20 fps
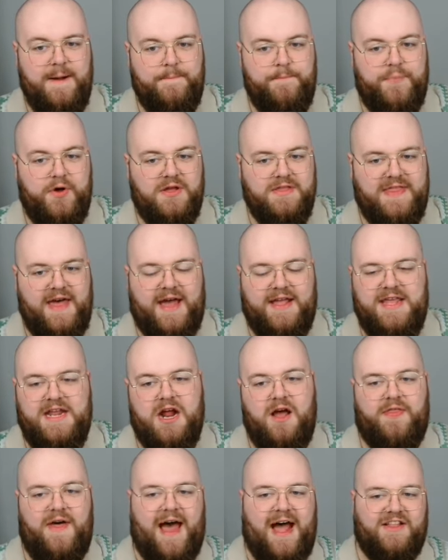But that,
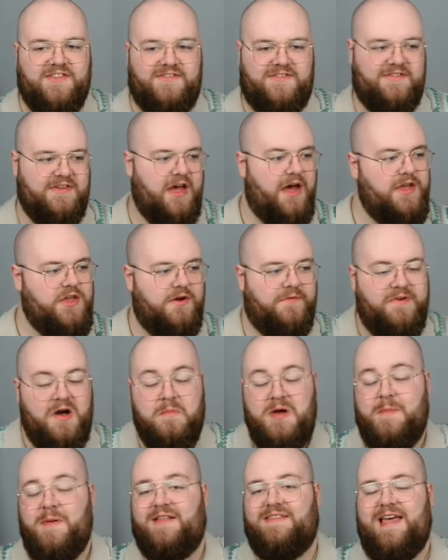that adds your 5
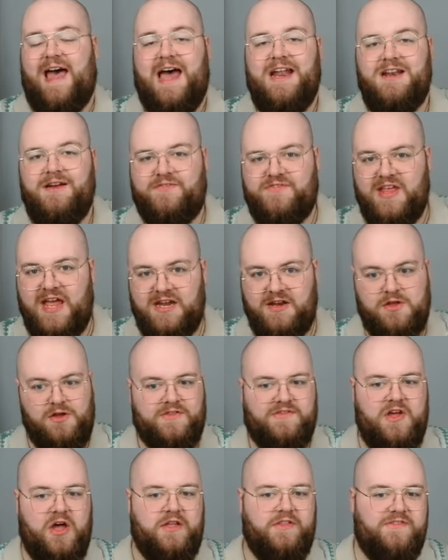mana back to hand off at the end of
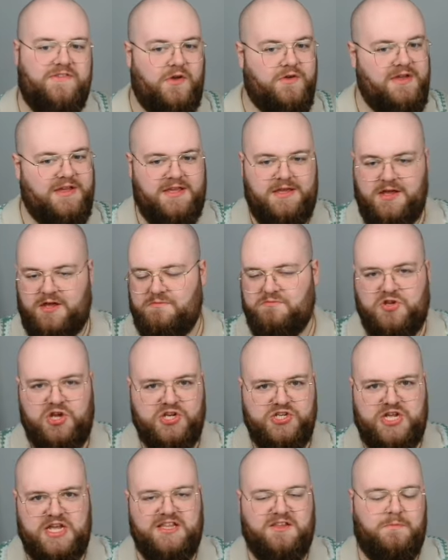your turn, so you can
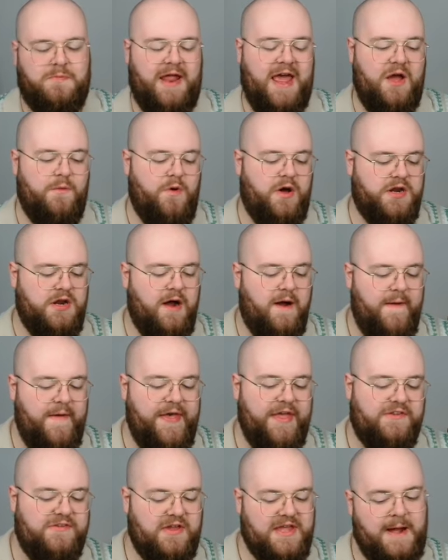continue to play and whatnot.
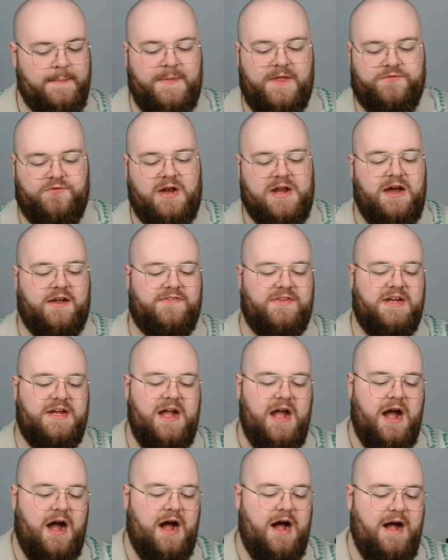So yeah, that's really nice.
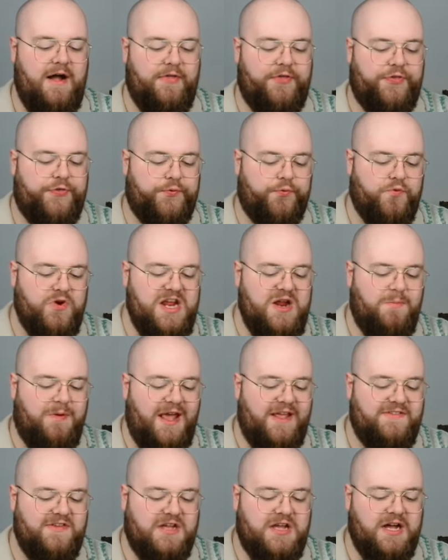3
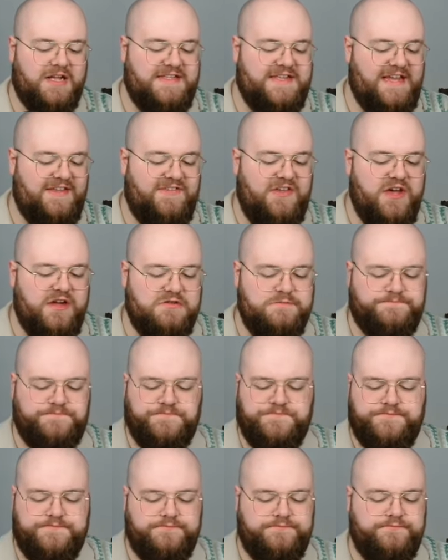Blazing Cartesia.
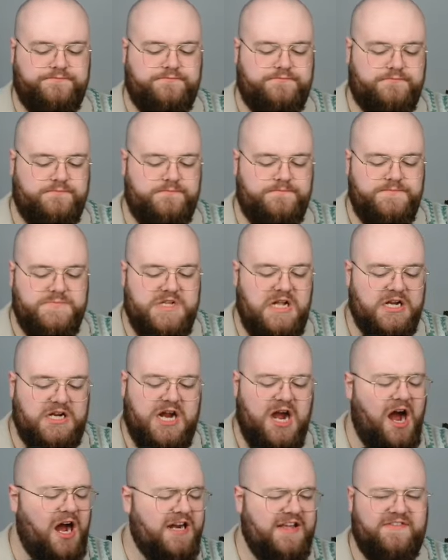
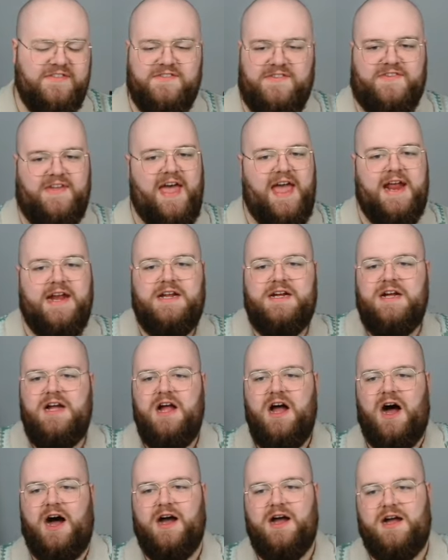Card is insane.
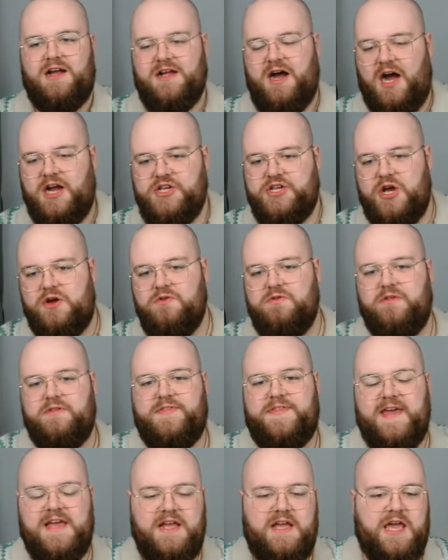I don't
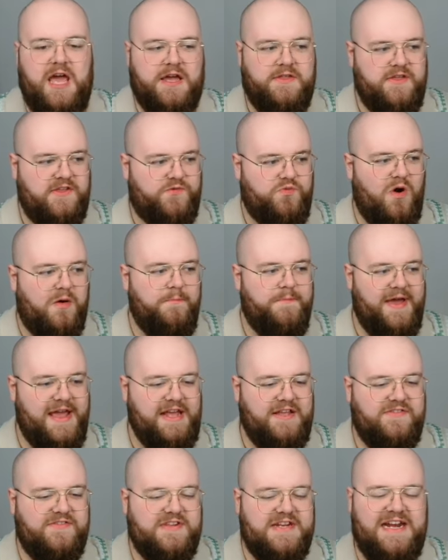think King of the Swamp
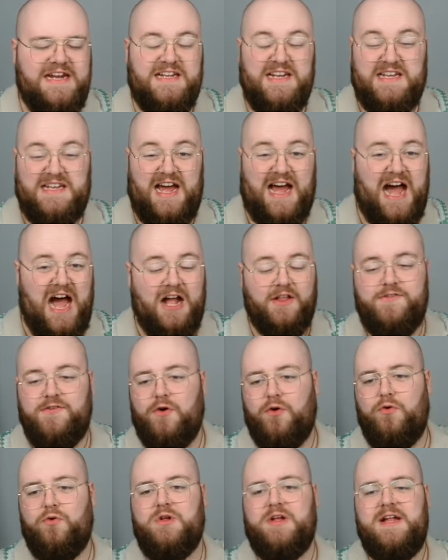is needed at
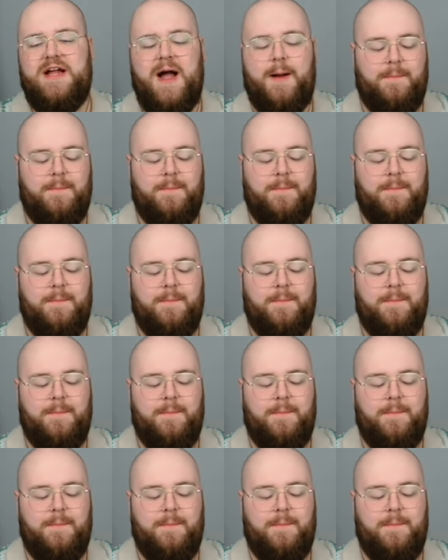all.